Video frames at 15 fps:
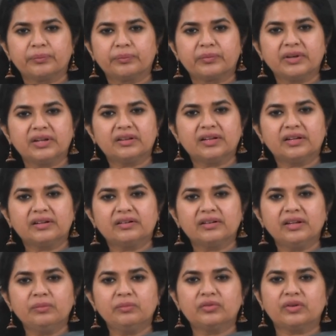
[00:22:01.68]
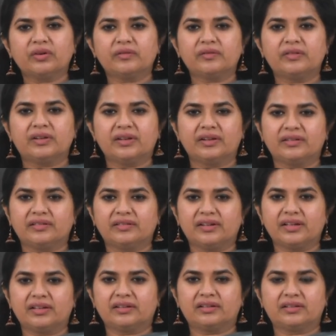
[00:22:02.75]
Preeta dreams of
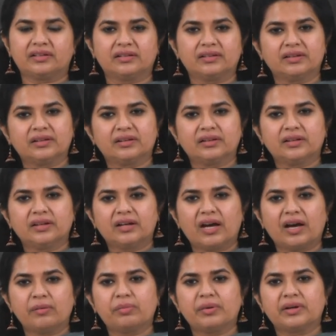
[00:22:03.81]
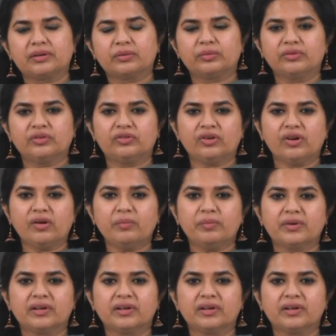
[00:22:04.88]
set up her own shop.